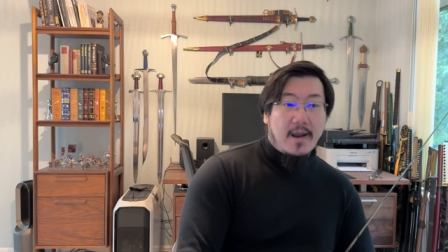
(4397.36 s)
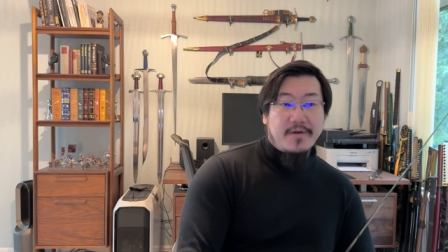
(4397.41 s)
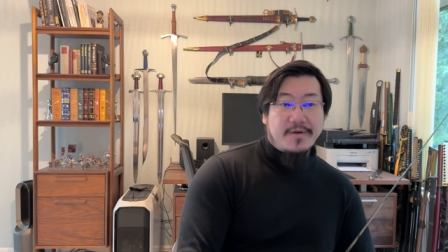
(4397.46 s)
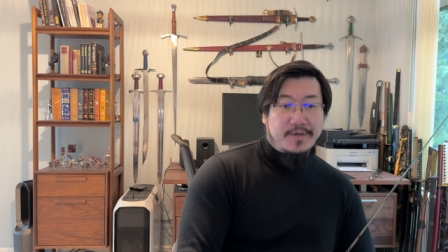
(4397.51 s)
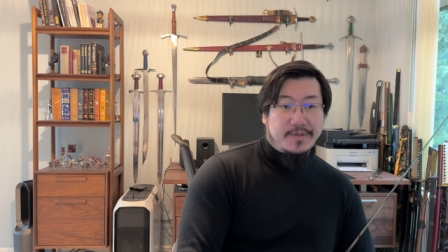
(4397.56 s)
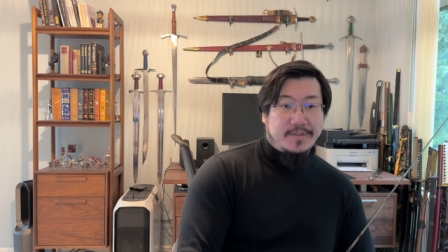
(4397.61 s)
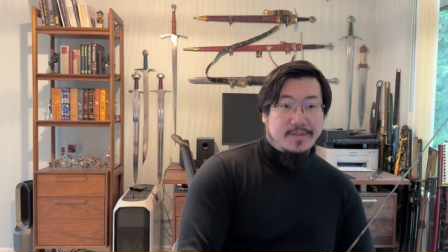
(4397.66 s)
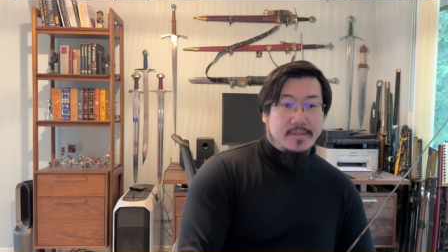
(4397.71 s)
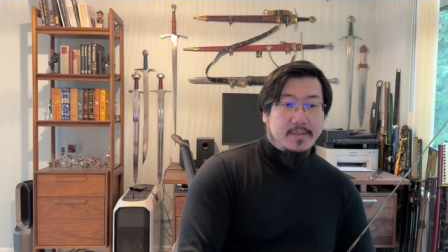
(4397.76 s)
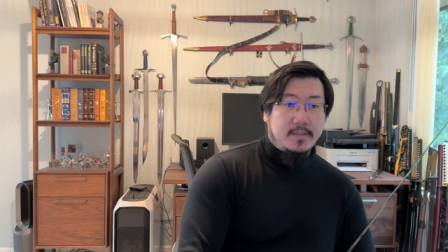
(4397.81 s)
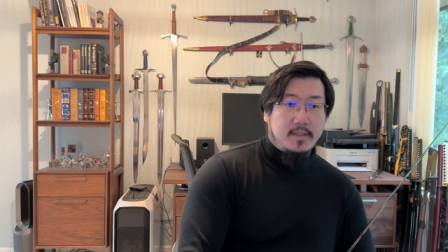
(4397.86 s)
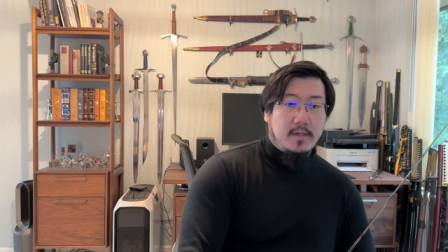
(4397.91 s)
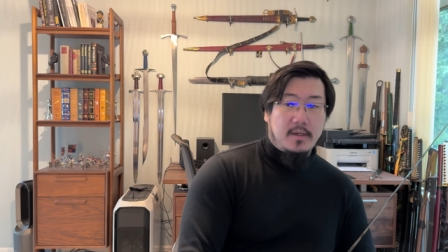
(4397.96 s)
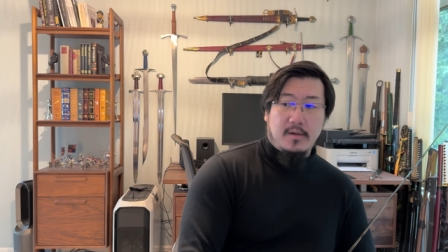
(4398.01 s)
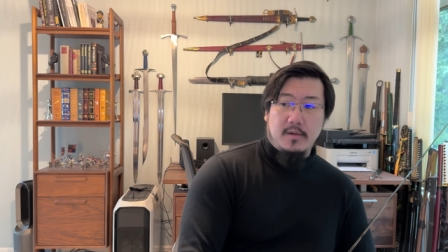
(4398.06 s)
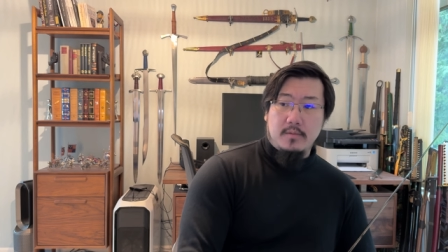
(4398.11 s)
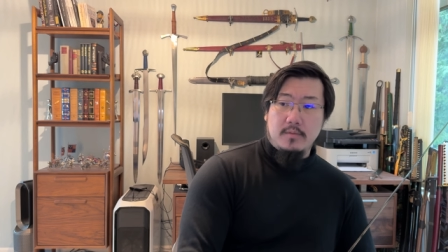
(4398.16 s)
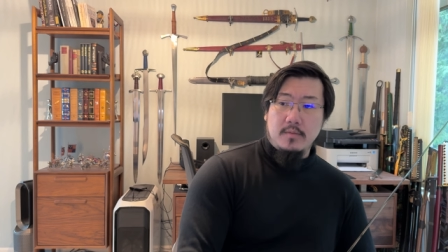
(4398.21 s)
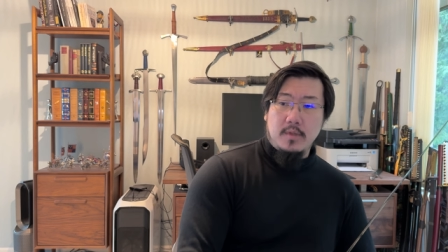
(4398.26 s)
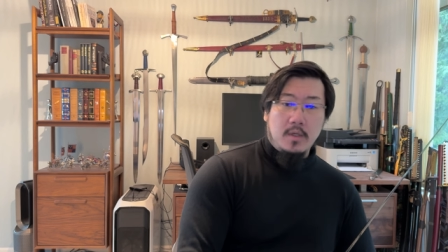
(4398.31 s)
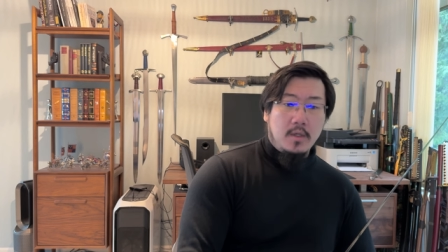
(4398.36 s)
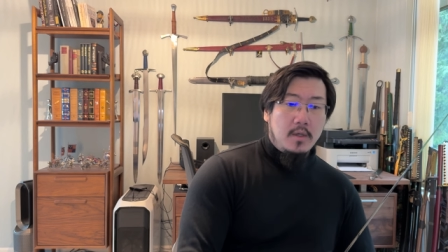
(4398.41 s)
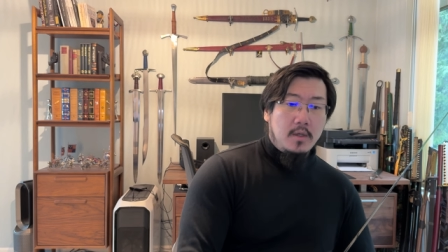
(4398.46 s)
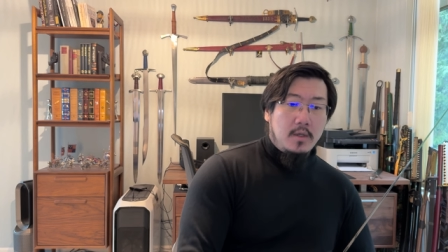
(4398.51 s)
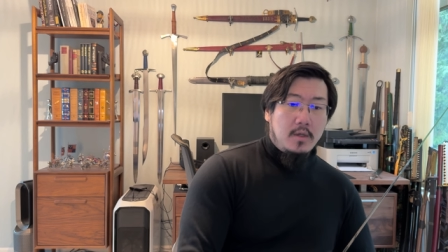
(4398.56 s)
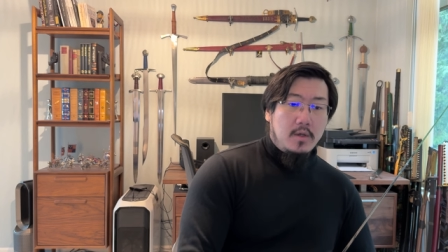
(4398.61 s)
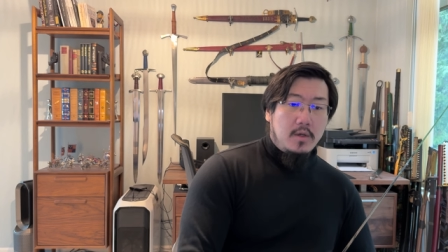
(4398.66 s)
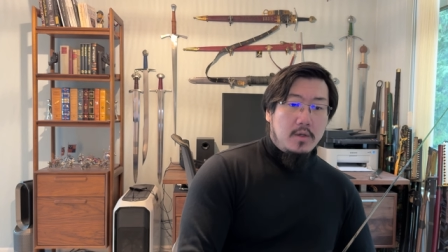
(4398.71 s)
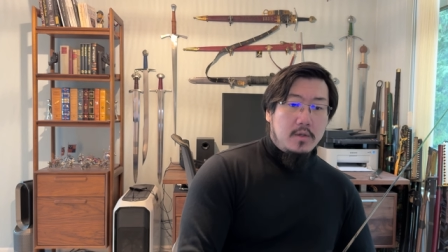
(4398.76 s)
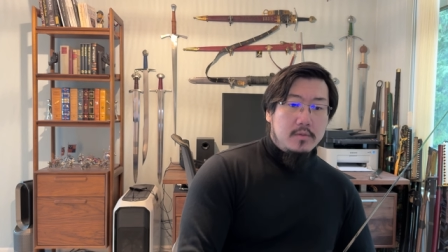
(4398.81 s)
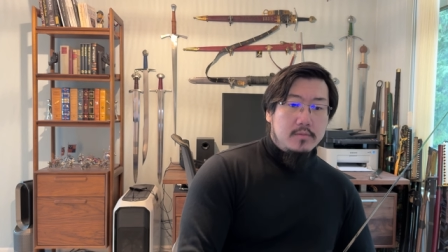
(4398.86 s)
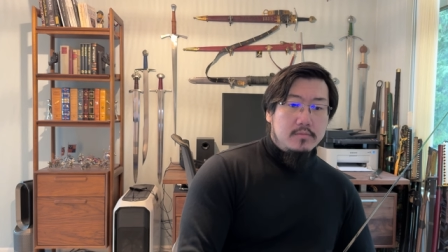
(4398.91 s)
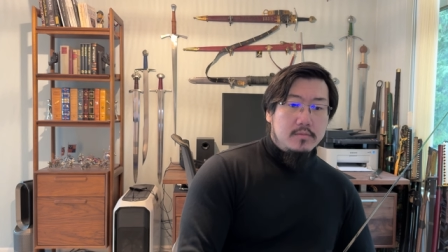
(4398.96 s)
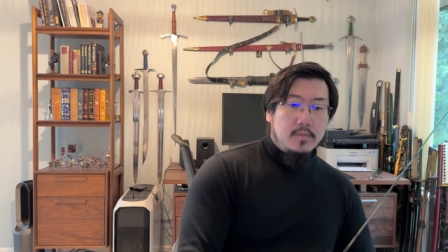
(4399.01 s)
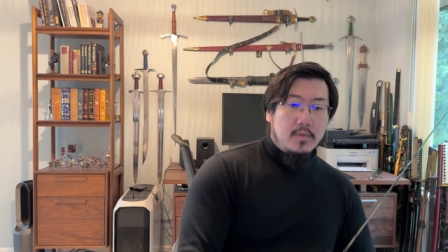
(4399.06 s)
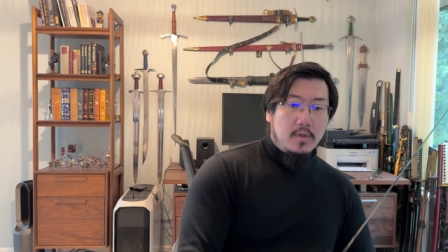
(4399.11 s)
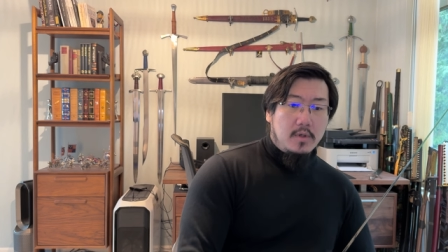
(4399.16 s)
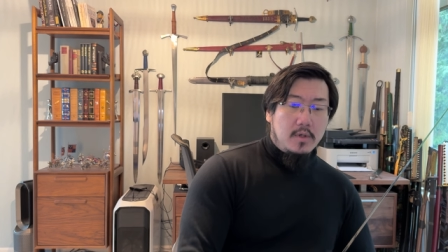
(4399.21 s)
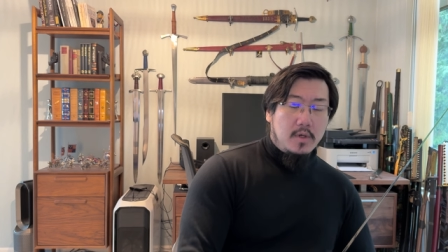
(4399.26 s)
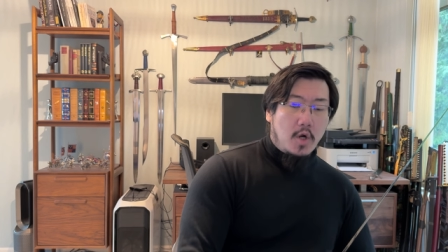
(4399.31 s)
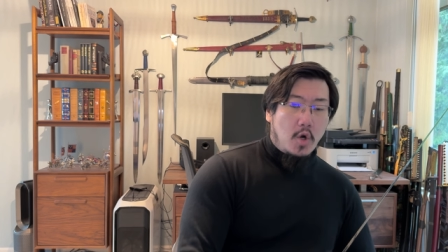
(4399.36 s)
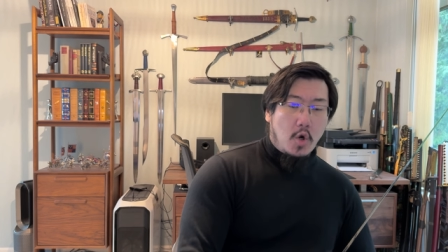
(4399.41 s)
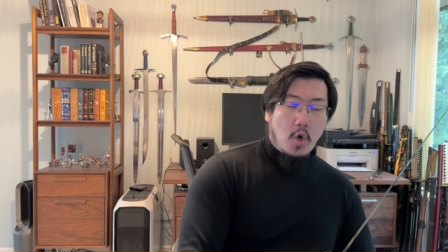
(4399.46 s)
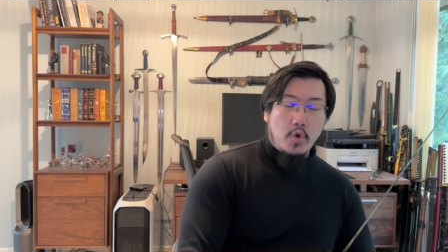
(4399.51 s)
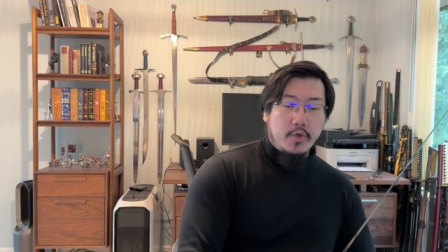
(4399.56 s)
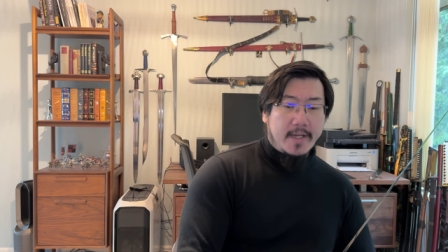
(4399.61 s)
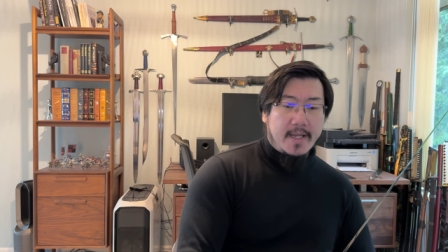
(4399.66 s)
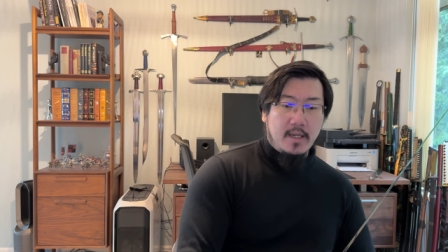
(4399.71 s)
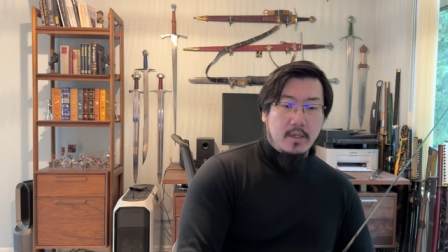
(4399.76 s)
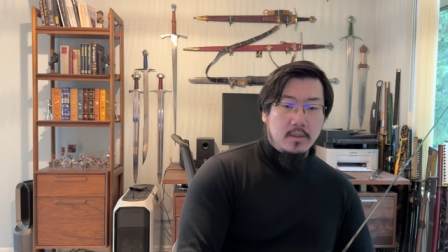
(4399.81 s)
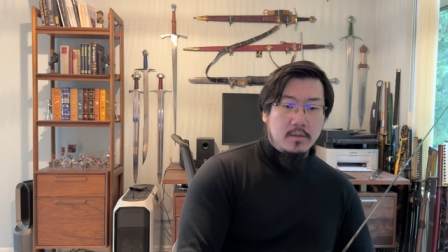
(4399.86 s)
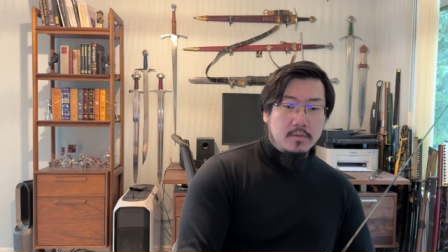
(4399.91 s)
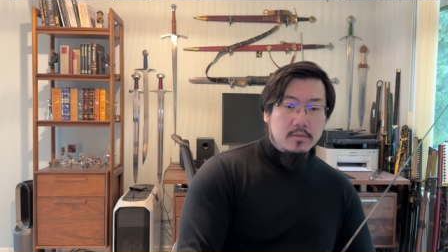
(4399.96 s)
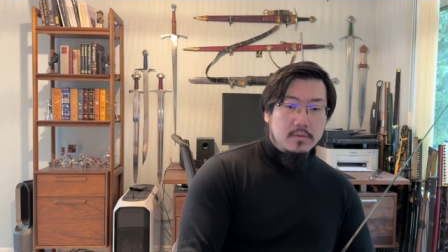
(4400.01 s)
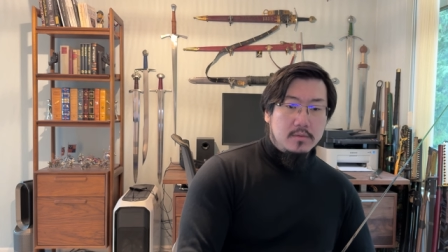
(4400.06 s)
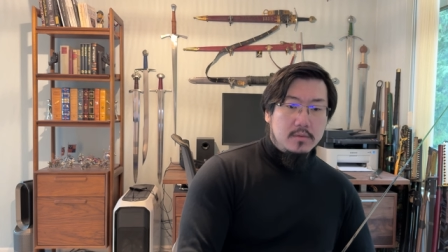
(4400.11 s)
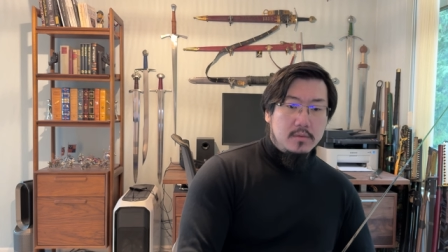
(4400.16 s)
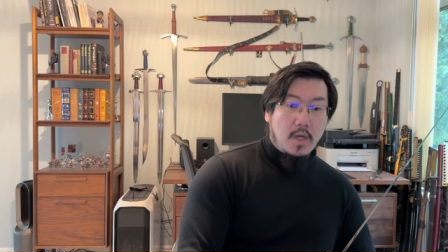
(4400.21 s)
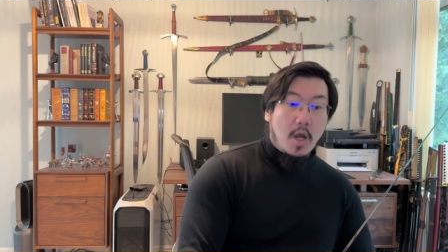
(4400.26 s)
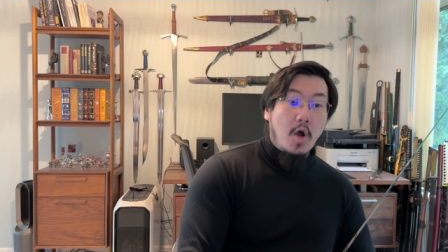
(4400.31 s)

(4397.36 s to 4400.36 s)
characters uh, holding